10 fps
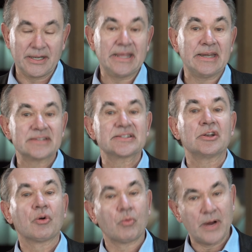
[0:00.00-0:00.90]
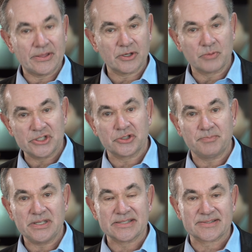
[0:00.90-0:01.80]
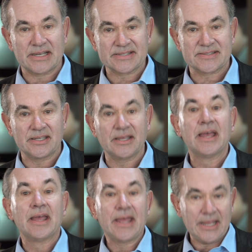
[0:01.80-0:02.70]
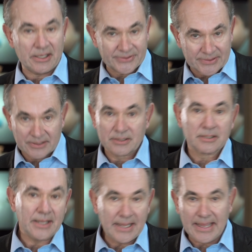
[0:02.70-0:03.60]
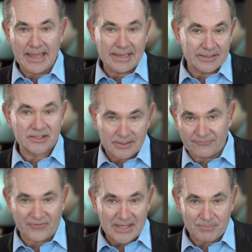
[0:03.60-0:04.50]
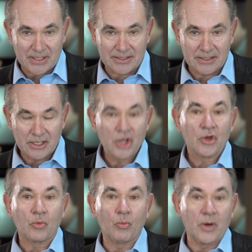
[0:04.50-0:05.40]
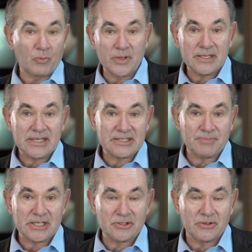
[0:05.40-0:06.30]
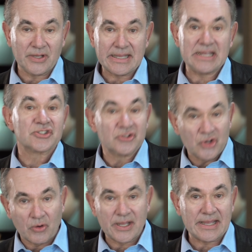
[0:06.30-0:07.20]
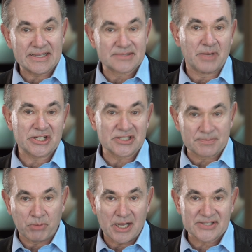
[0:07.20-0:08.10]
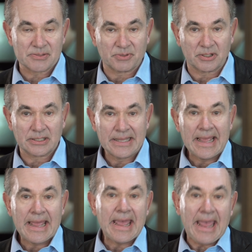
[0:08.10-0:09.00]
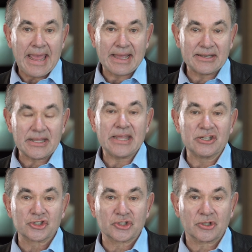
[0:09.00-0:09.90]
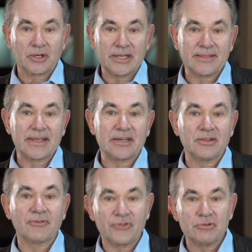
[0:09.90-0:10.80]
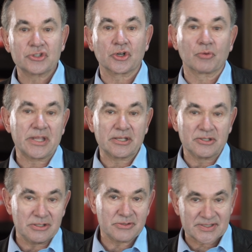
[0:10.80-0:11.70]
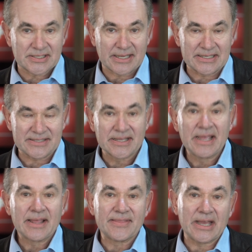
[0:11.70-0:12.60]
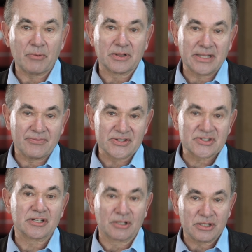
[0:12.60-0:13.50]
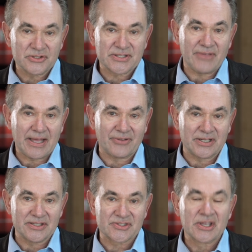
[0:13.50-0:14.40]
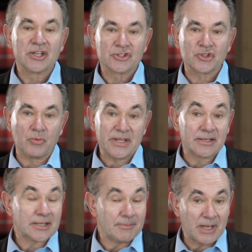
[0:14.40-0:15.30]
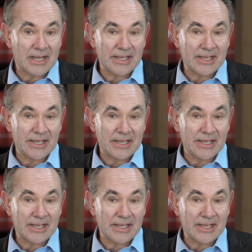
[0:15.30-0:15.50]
It isn't whether we should be discussing health and vaping. What we need to be doing is knowing as much as possible and ensuring that in the future we can do studies that will give us conclusive evidence so we can combine